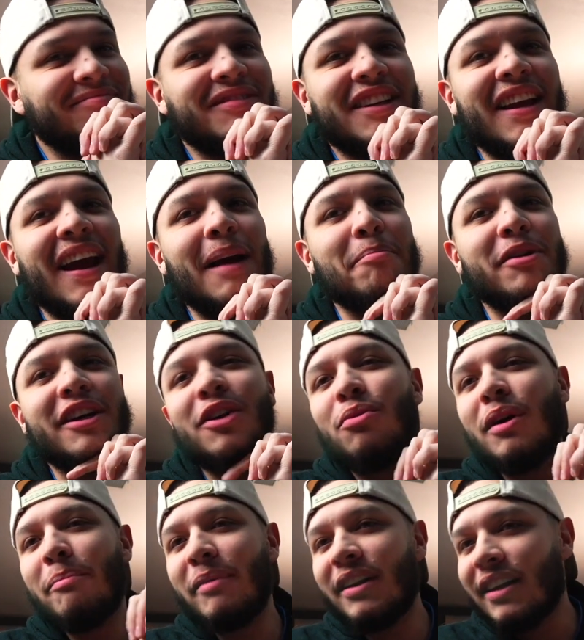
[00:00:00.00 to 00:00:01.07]
camera
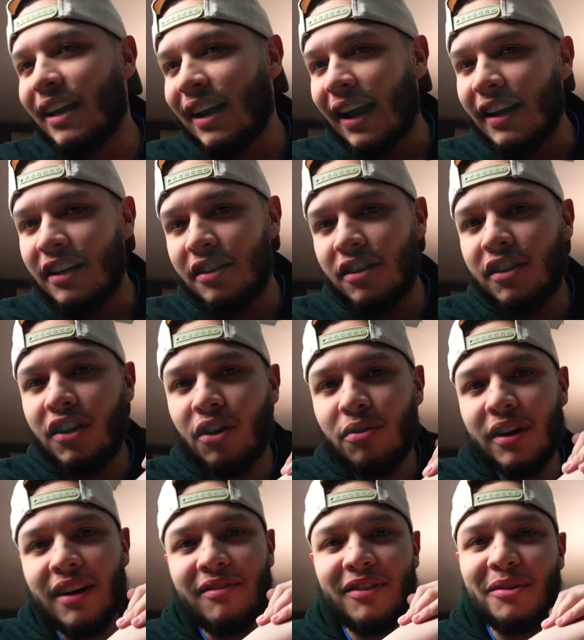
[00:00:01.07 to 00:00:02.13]
equipment, and I
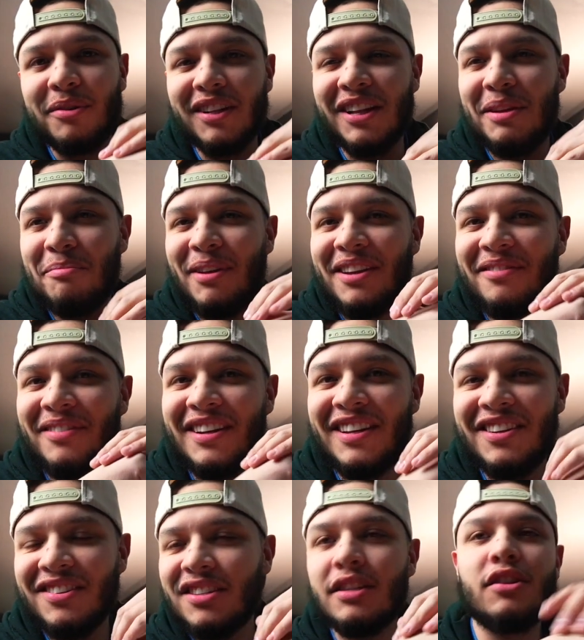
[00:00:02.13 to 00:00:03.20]
don't ever really make
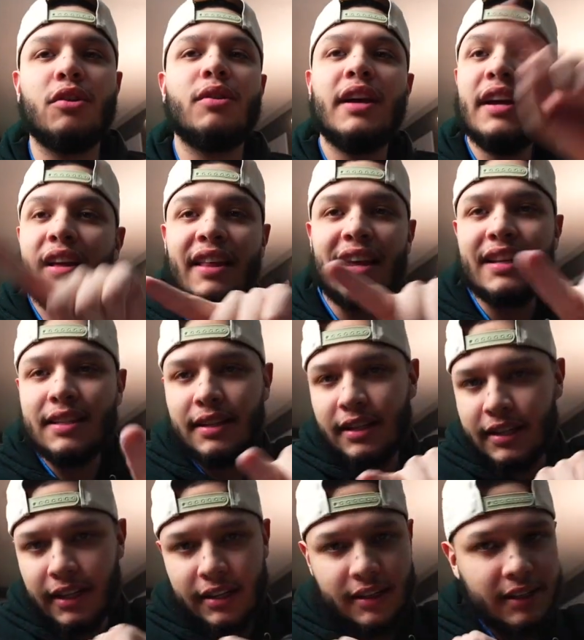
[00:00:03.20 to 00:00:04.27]
videos, so that is going to
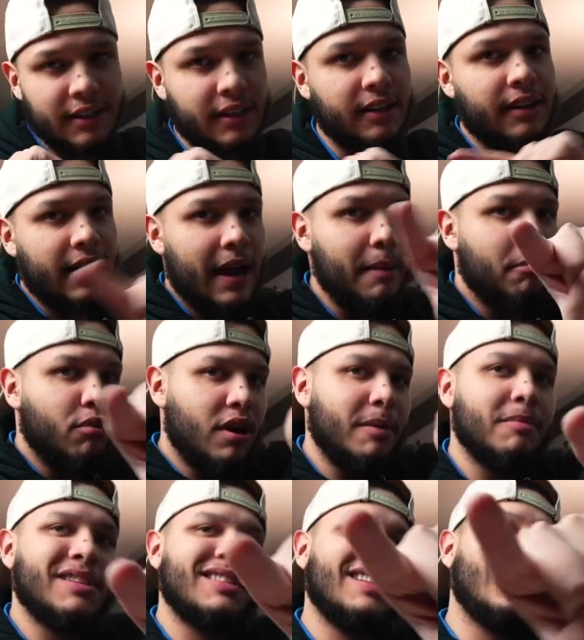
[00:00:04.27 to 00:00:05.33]
change this year. I
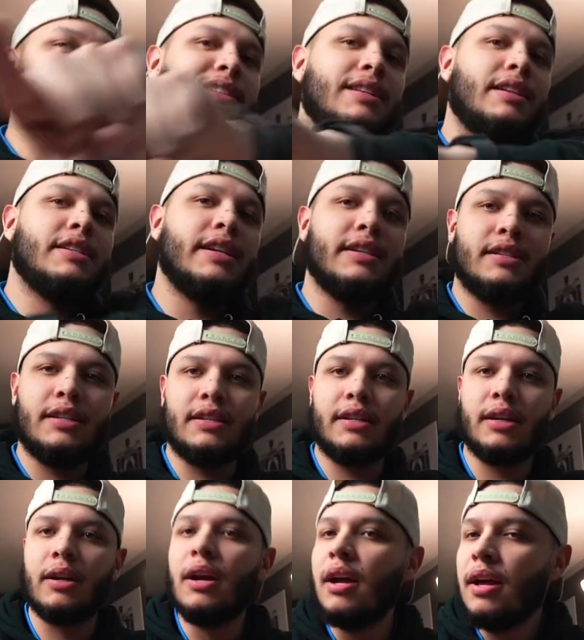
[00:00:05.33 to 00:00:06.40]
promise that is going to change this
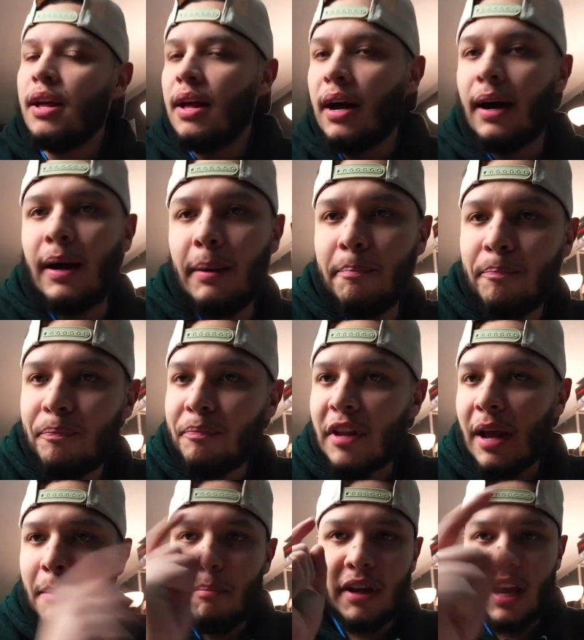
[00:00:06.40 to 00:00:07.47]
year.
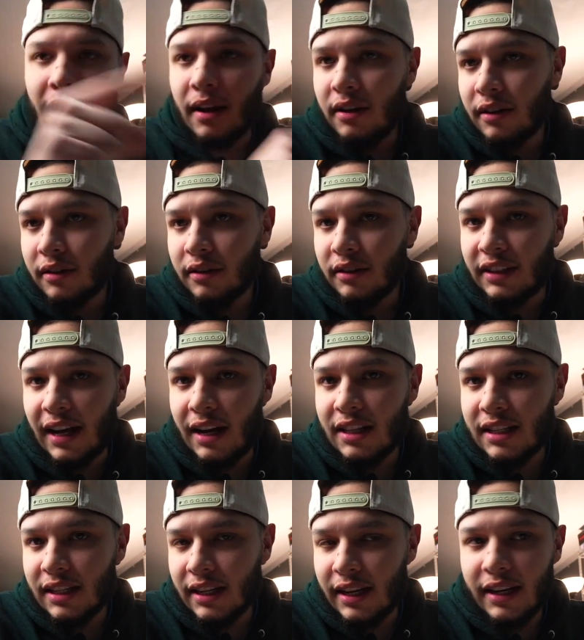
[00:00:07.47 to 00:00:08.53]
But yeah,
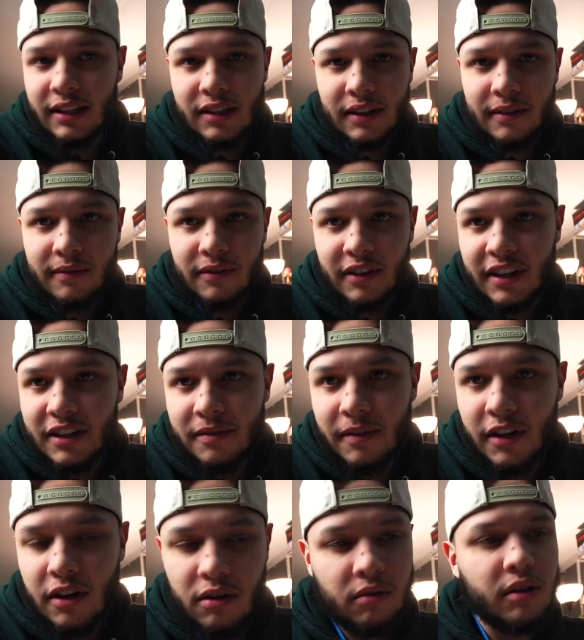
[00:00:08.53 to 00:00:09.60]
that's it for this
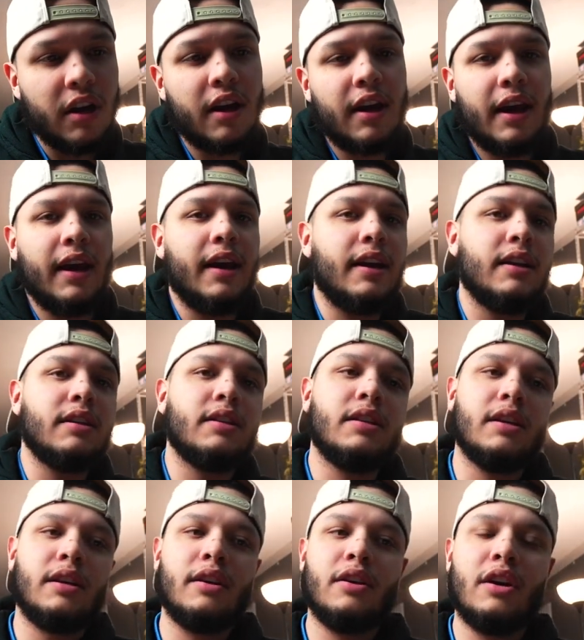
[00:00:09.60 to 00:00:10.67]
video, and
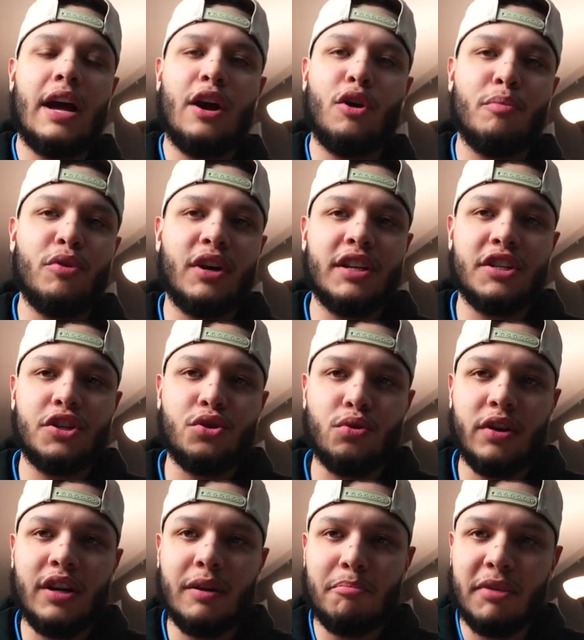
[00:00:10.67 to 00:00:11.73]
I hope you guys
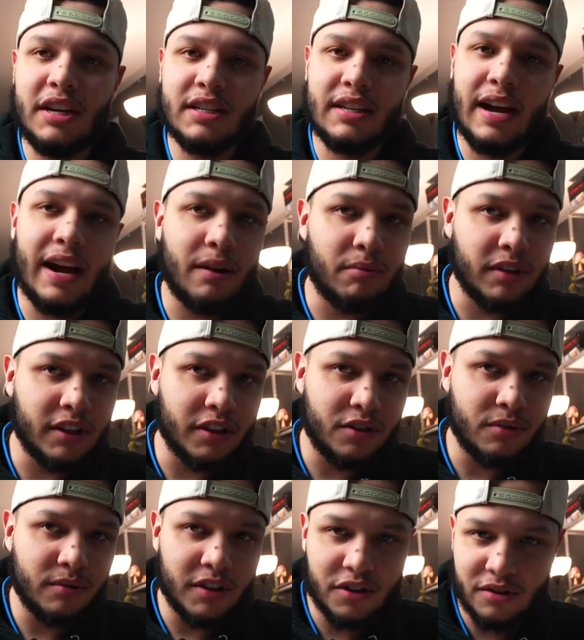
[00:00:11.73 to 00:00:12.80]
enjoyed, because I really
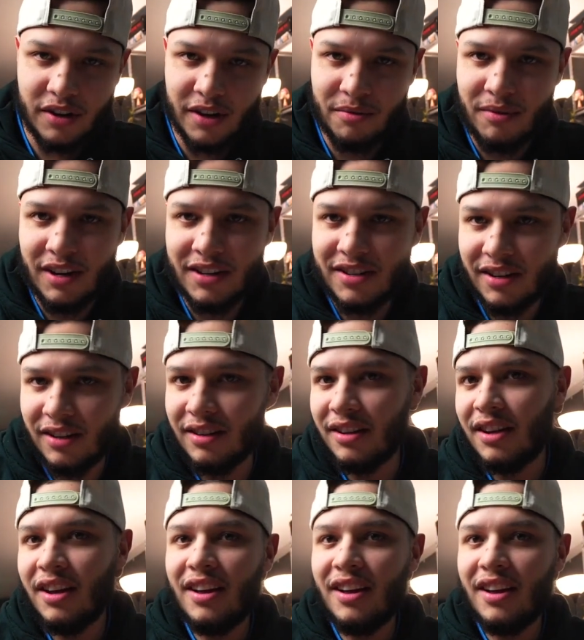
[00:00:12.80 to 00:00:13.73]
do enjoy watching